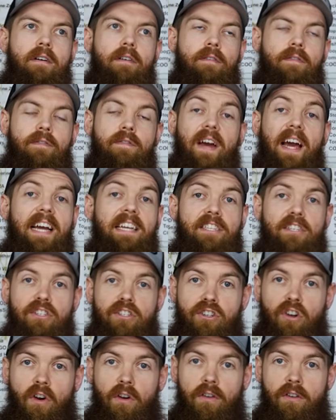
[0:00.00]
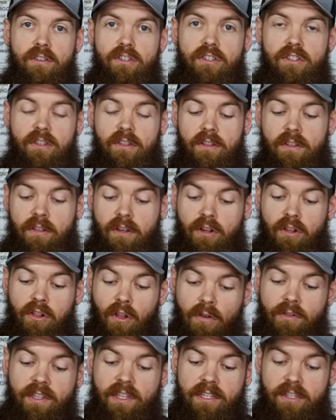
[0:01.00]
fast charge the
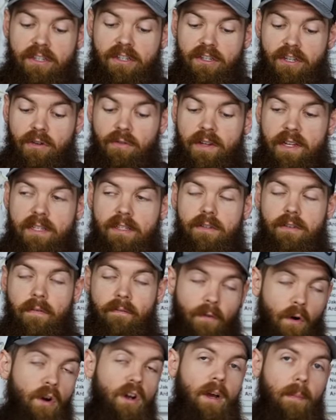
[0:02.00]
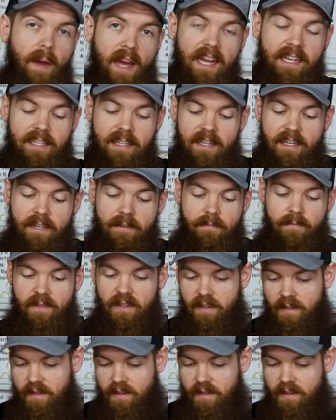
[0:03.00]
closest to its full capacity,